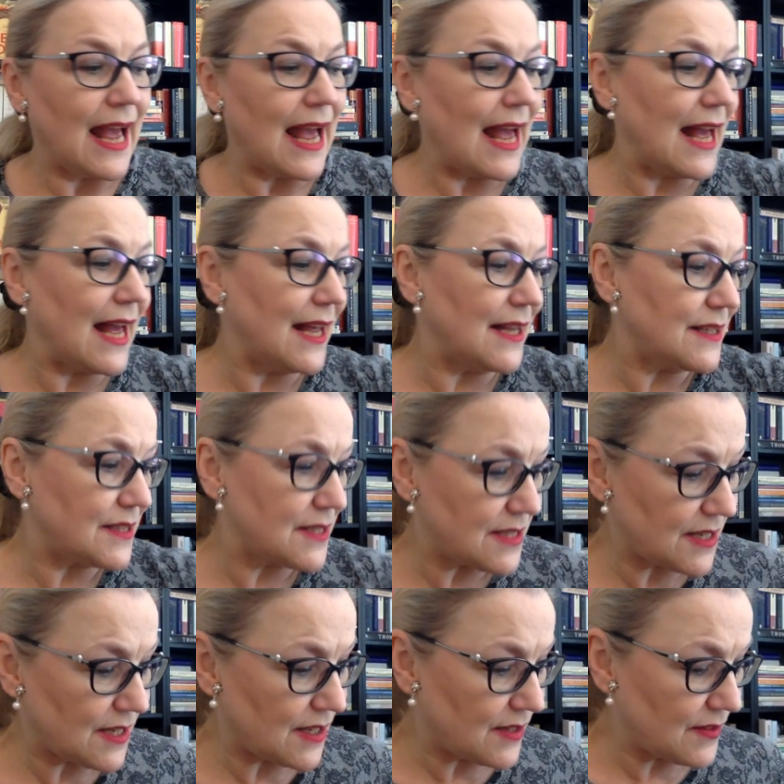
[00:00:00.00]
And
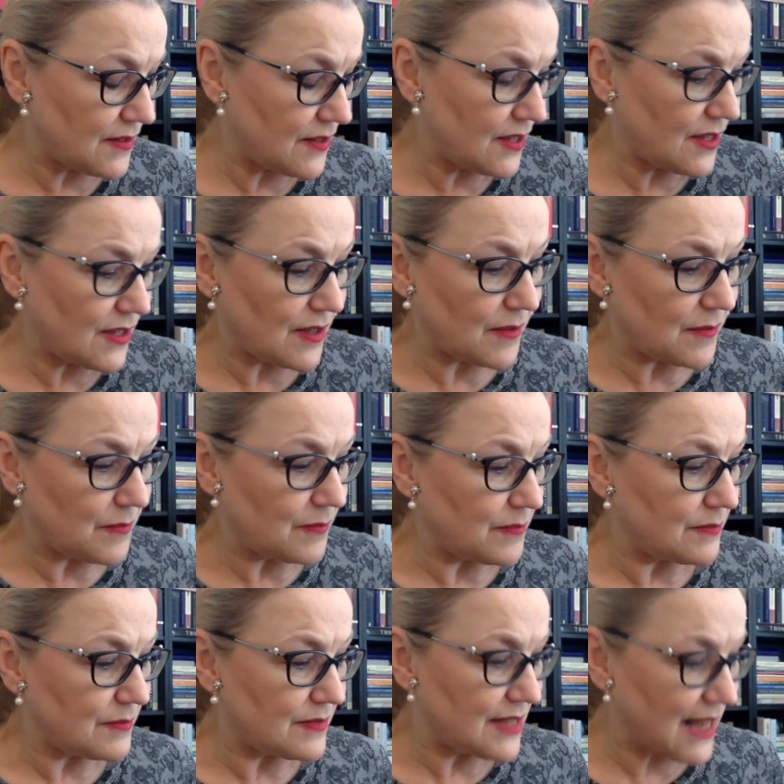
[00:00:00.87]
the
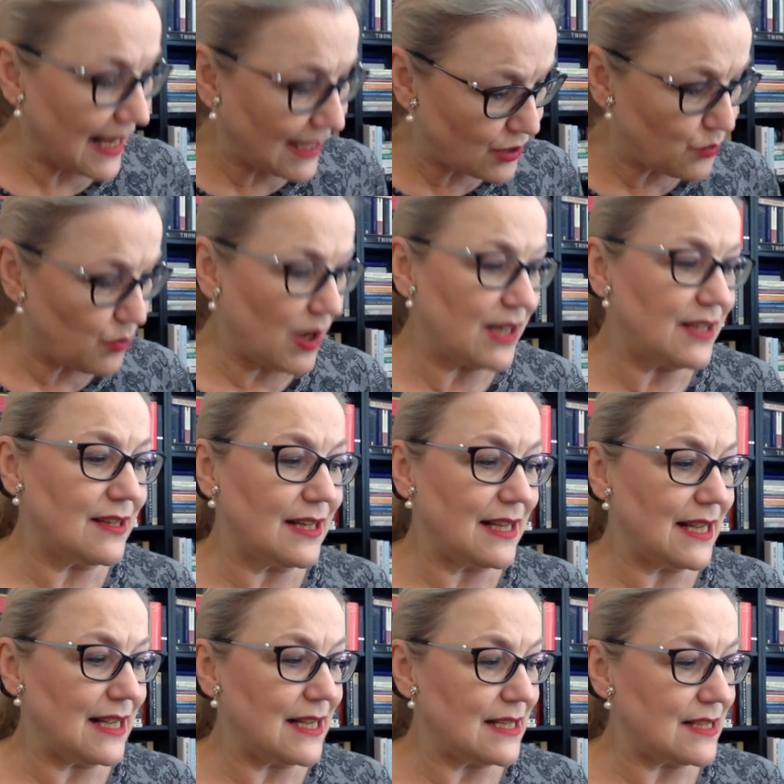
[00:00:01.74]
next one
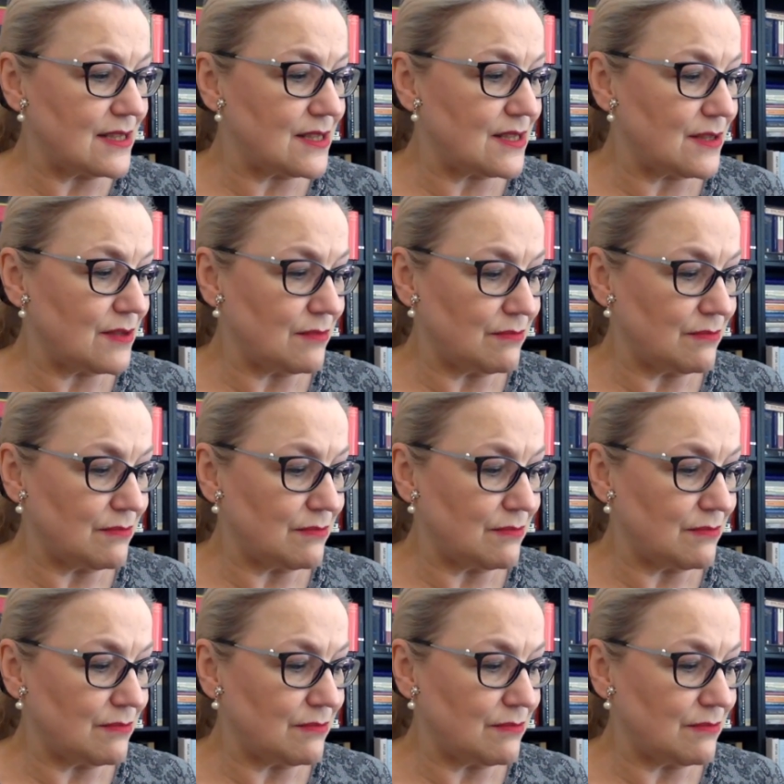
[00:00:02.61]
is